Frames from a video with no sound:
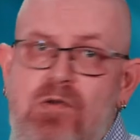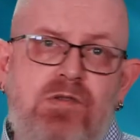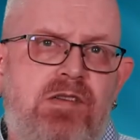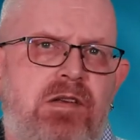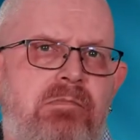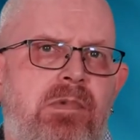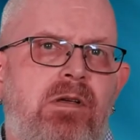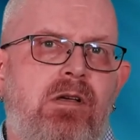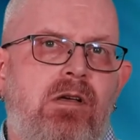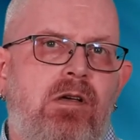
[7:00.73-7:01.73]
autism,
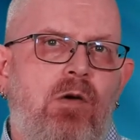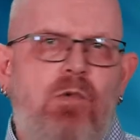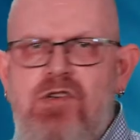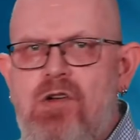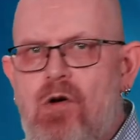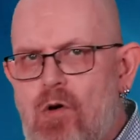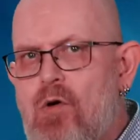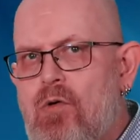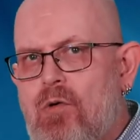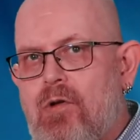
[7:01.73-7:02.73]
we should
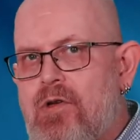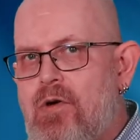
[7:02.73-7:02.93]
all